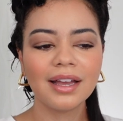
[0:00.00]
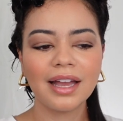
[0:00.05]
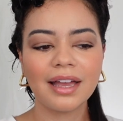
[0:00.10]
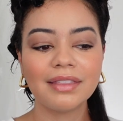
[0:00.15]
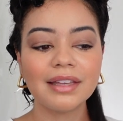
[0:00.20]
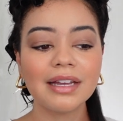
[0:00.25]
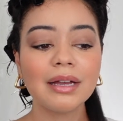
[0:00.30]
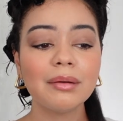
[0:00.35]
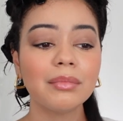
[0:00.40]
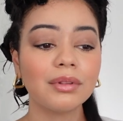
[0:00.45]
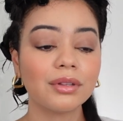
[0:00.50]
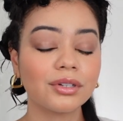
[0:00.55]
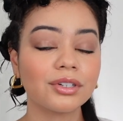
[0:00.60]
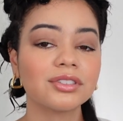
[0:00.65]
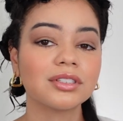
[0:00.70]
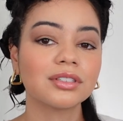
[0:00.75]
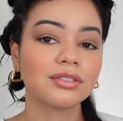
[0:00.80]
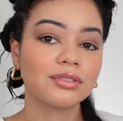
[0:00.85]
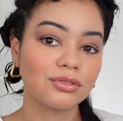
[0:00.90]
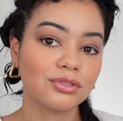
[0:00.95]
I think I'm
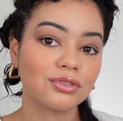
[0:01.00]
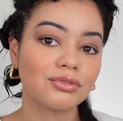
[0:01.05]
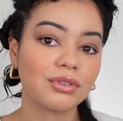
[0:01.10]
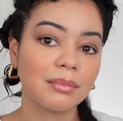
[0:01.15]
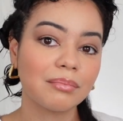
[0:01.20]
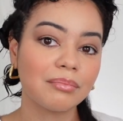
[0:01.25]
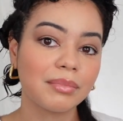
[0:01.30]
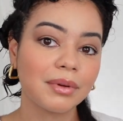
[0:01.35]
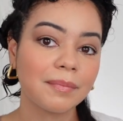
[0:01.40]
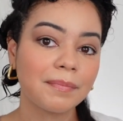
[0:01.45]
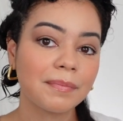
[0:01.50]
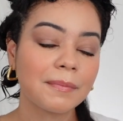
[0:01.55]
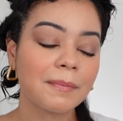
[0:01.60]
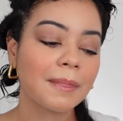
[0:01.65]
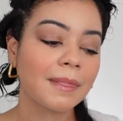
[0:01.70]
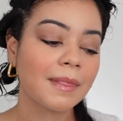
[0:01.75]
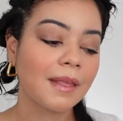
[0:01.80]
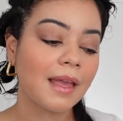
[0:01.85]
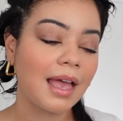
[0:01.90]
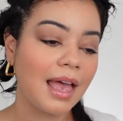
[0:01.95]
allergic to shrimp
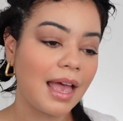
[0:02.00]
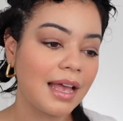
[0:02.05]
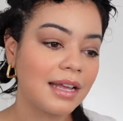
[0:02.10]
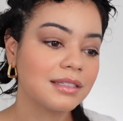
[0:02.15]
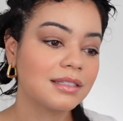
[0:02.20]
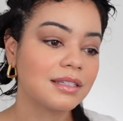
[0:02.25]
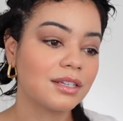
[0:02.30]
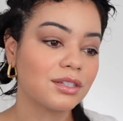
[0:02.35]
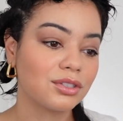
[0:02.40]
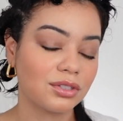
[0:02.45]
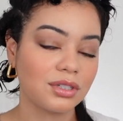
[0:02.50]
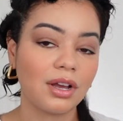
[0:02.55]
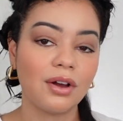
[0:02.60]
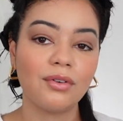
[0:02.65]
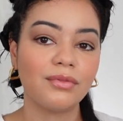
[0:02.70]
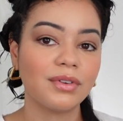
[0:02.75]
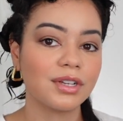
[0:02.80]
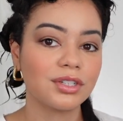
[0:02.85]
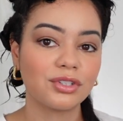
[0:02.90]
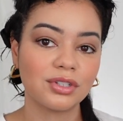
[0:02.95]
and
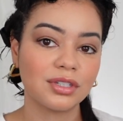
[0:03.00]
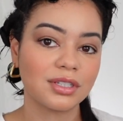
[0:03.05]
shellfish,